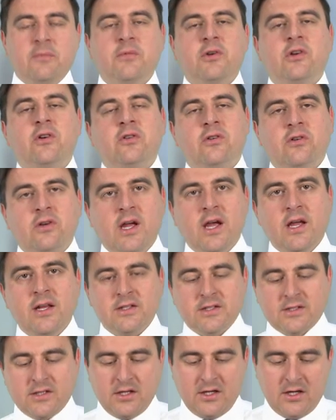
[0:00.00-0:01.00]

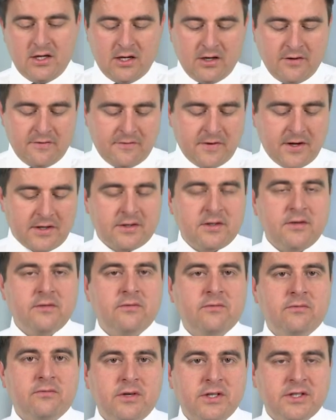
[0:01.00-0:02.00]
create an
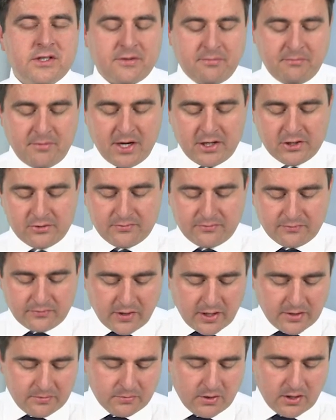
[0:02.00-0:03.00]
effective risk management
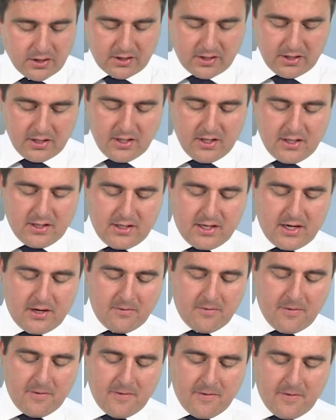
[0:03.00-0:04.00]
framework.
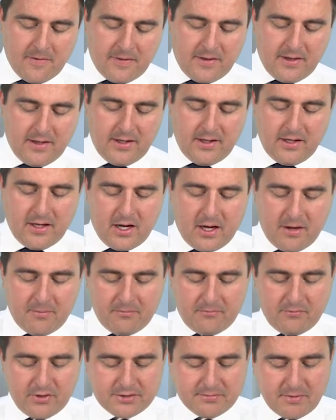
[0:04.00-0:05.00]
Now, the
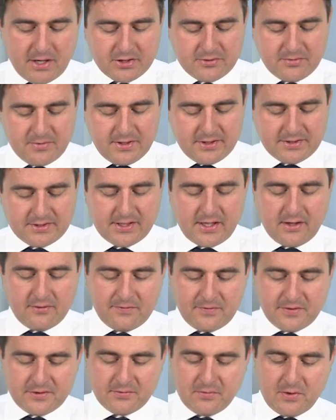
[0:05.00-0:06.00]
risk management
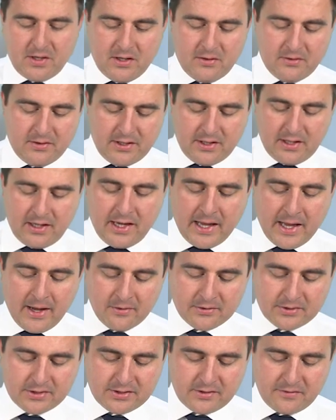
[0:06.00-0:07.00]
itself as well
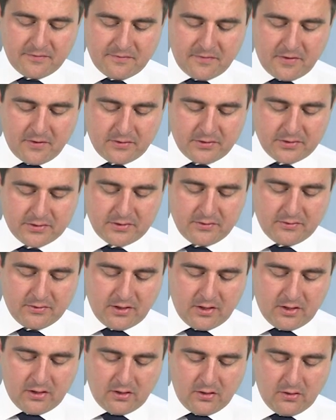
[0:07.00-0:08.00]
allows us to focus on
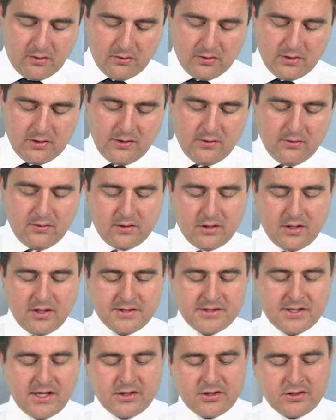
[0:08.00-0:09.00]
the whole of the
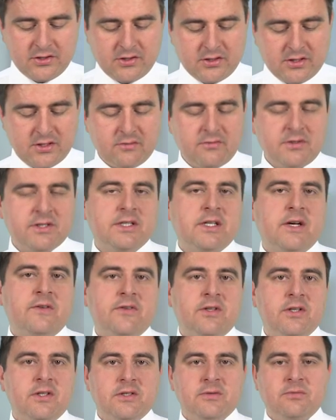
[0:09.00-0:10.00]
organization. So the risk
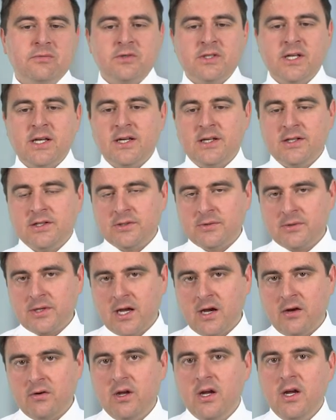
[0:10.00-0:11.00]
governance will take into
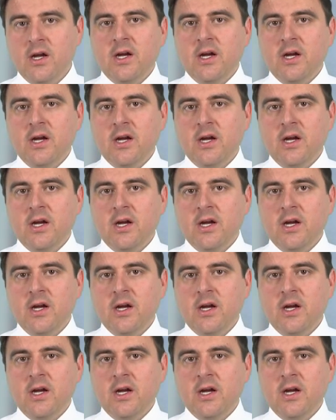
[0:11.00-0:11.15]
account